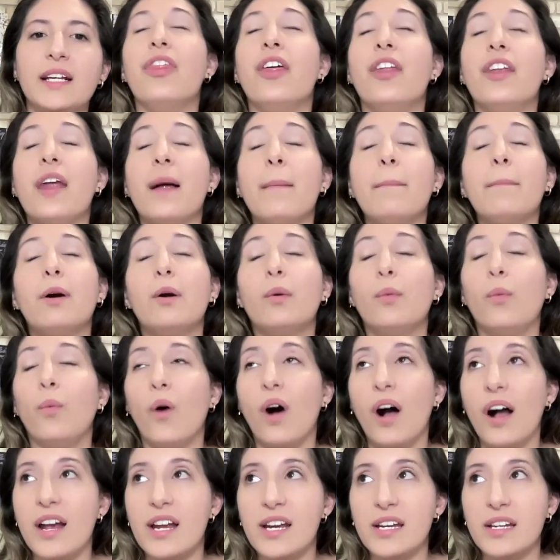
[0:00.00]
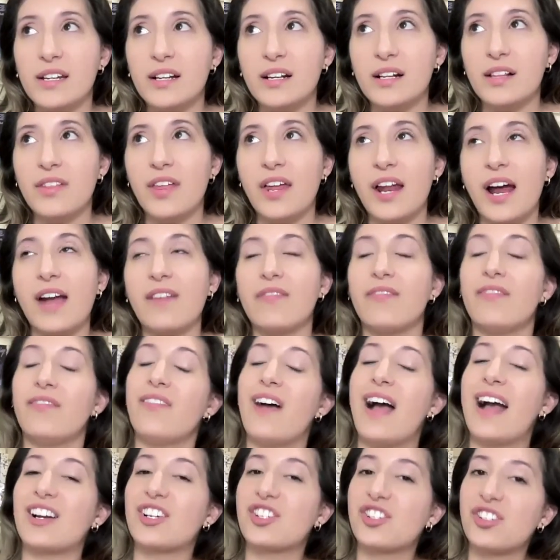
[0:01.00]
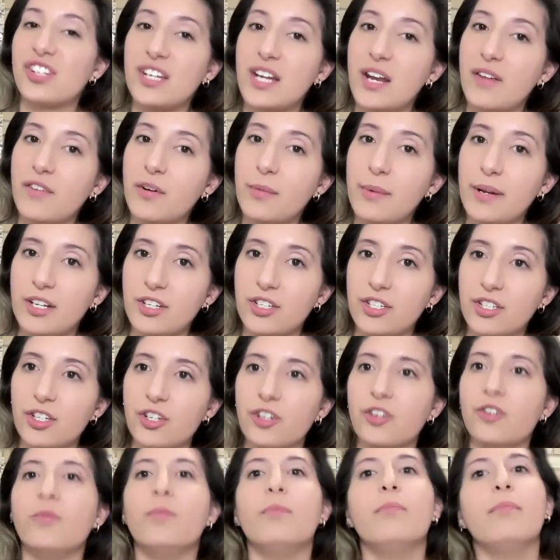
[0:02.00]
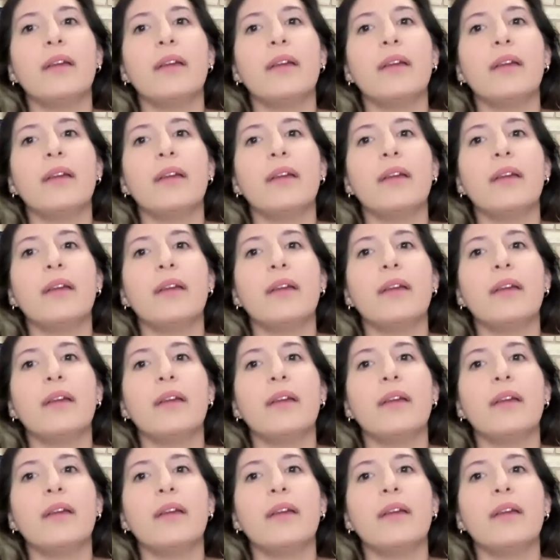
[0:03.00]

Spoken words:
The number one that I've actually never been to,